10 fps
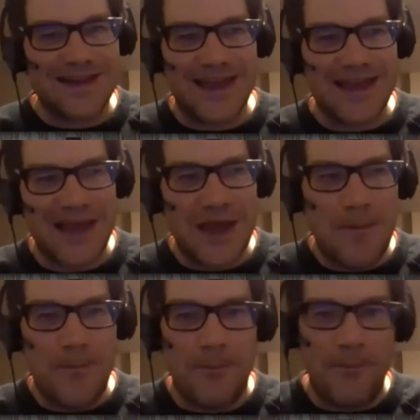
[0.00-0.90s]
like,
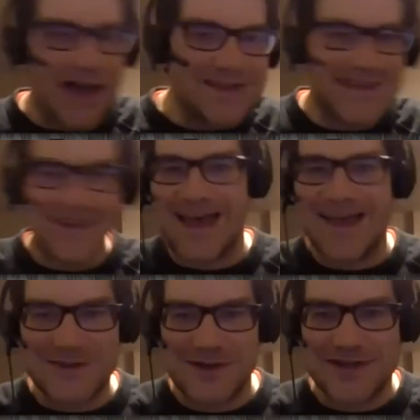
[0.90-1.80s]
busting
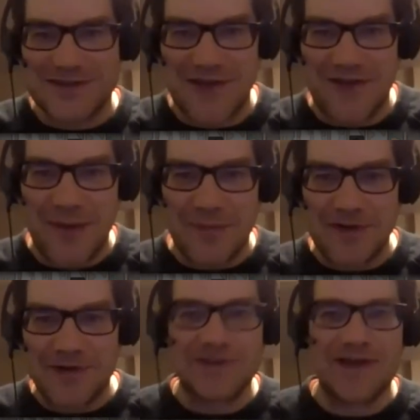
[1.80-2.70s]
that sort of stuff up and
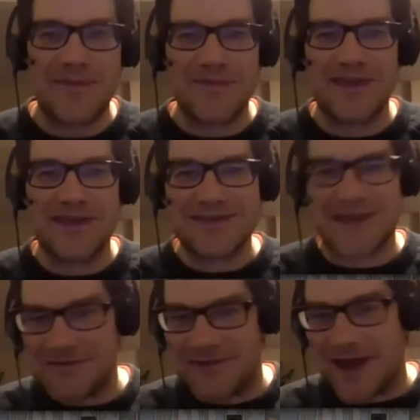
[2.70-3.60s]
doing dumb things,
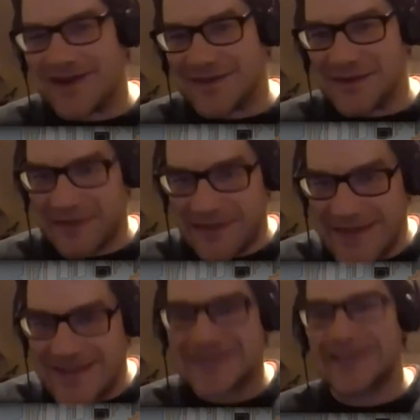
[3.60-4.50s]
like finding the
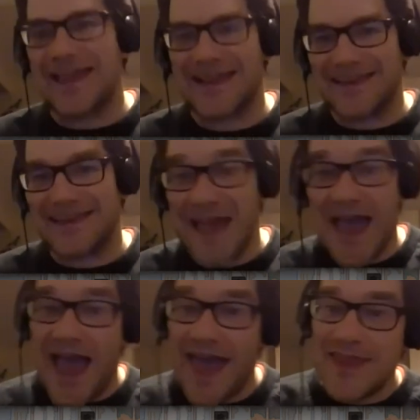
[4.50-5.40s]
least likely,
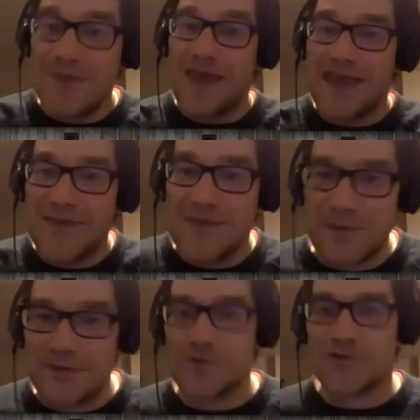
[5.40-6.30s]
and then making
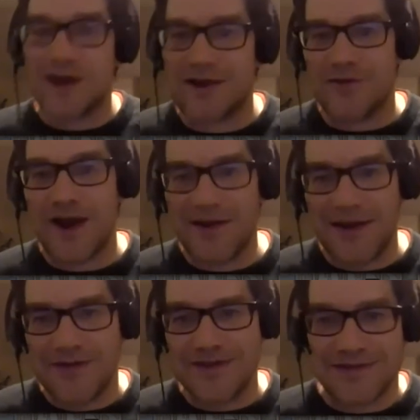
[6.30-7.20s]
people do a creative
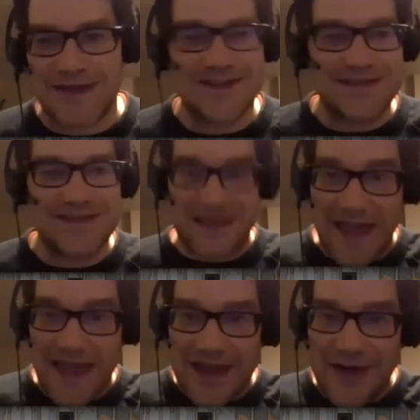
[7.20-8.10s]
writing exercise to say,
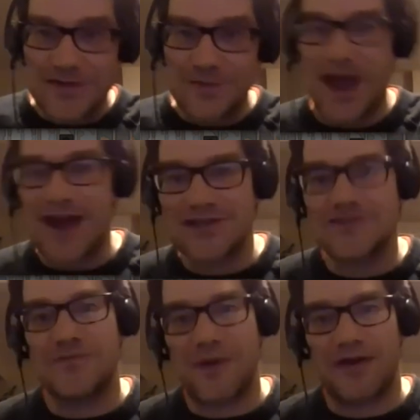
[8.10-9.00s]
like, here's a
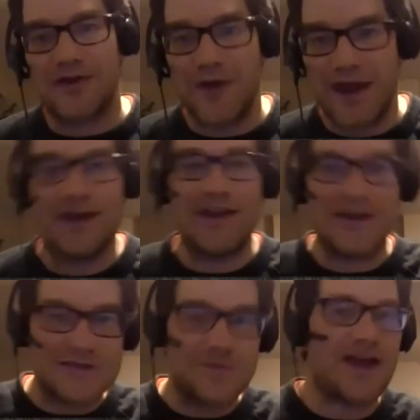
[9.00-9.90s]
passage from Mark Twain,
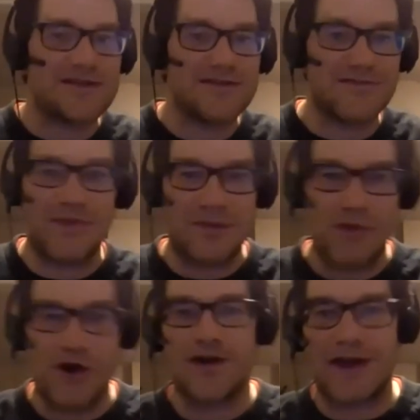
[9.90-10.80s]
here's a passage from, like,
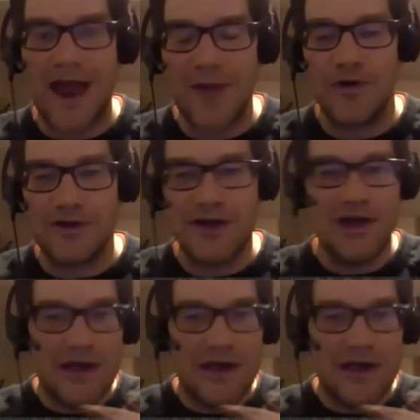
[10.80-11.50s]
Margaret Atwood,